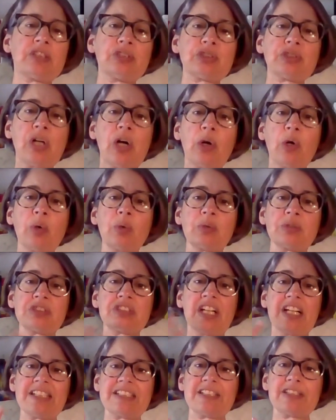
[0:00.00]
So
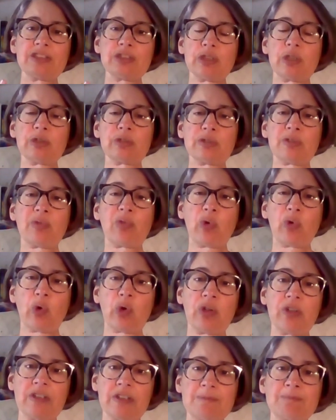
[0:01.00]
taking those
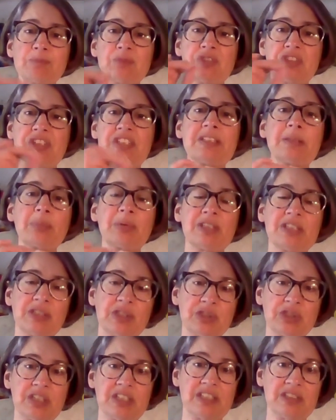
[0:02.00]
4 key
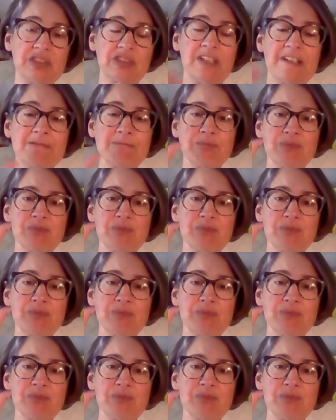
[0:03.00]
pieces,